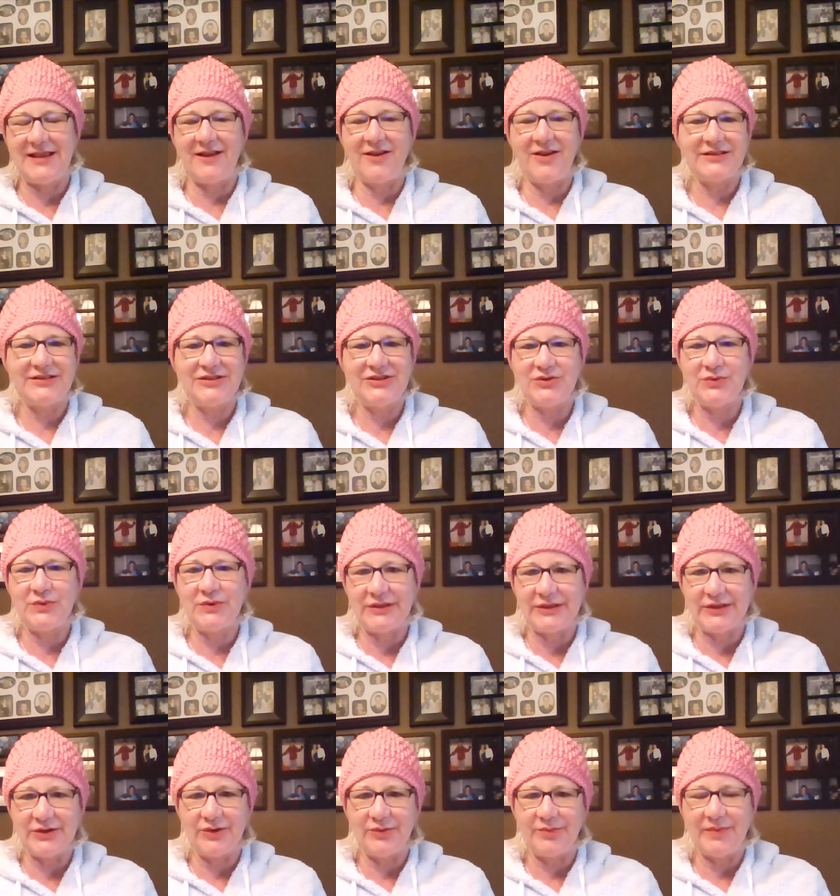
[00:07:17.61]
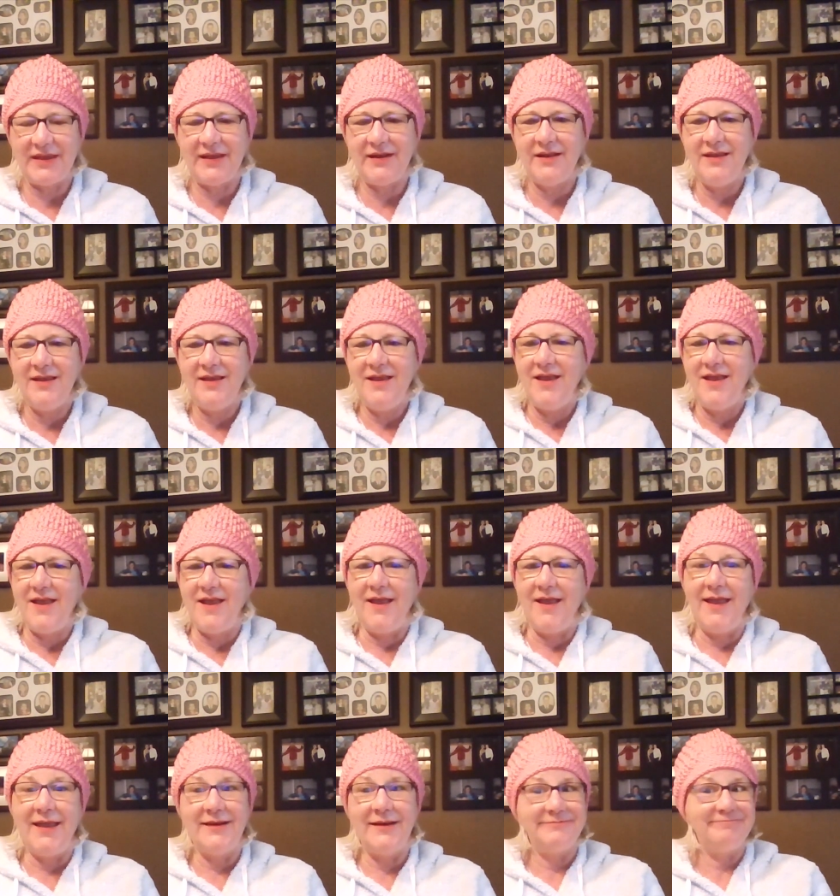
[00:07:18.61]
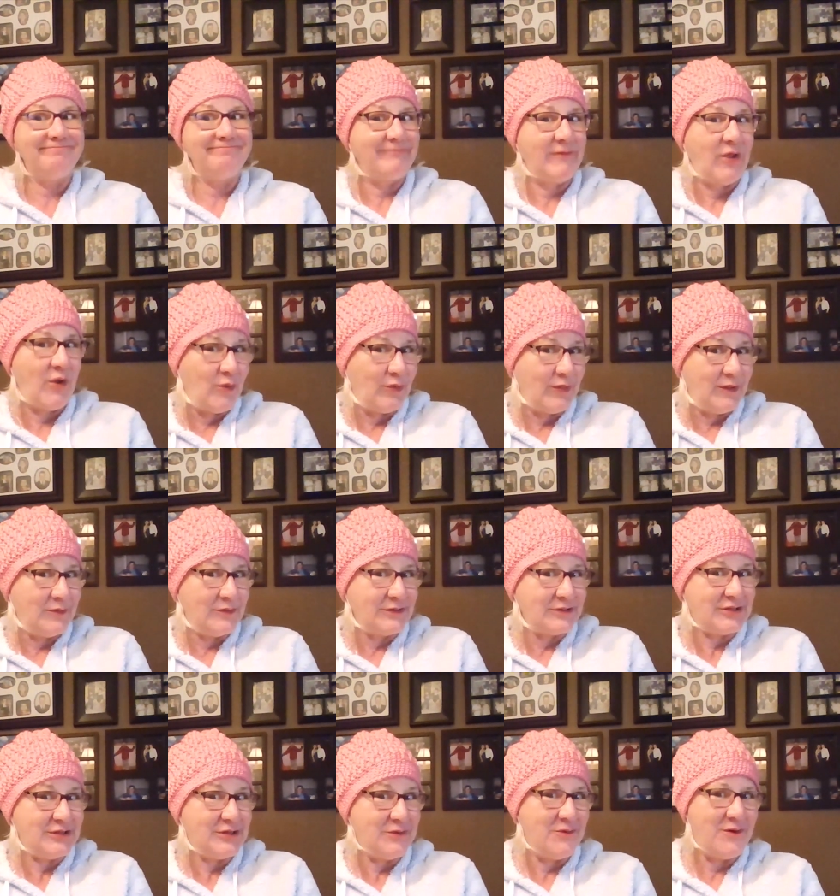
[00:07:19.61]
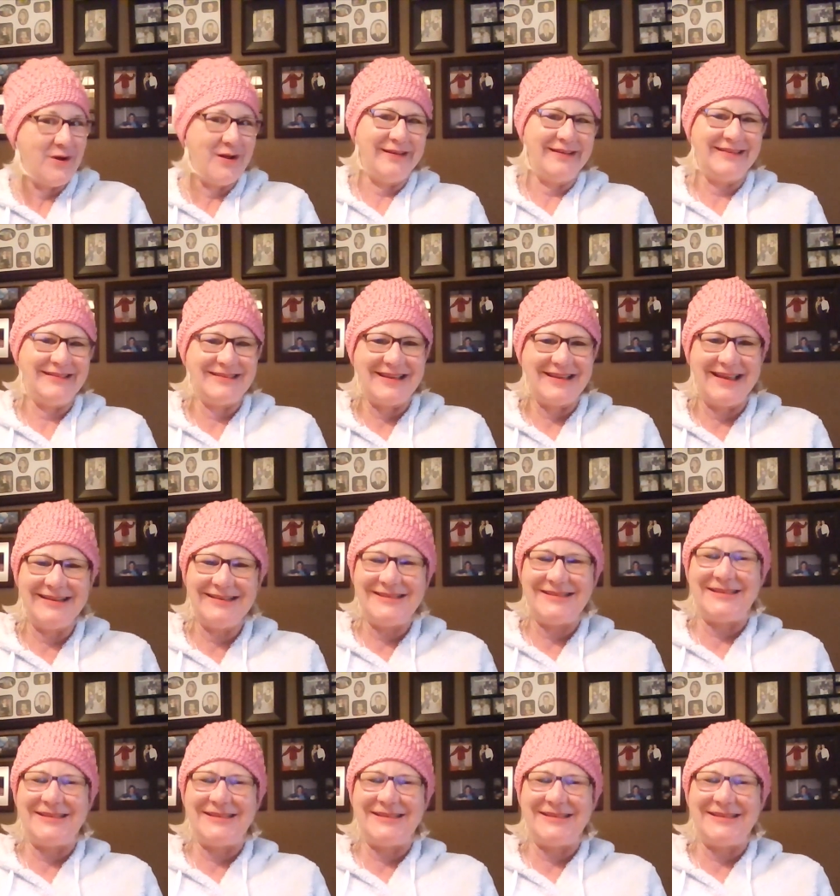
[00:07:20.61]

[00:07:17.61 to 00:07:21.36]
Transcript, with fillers: I got to do a little bit and only what she wanted done.